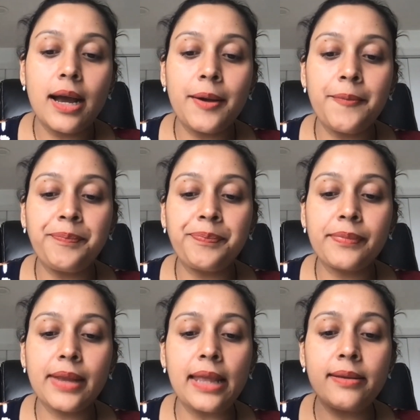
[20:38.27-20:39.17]

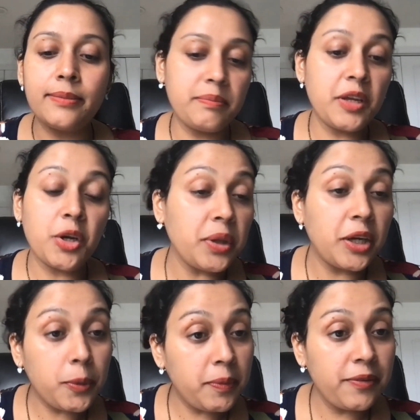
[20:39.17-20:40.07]
And
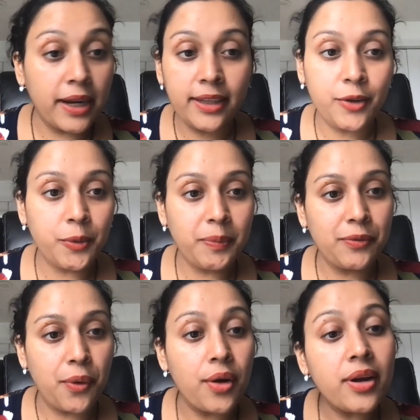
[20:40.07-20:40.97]
they could be right, they could
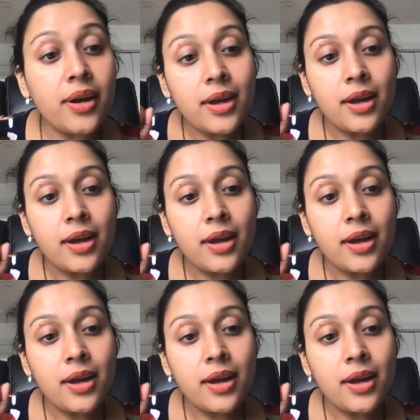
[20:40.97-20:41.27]
be wrong.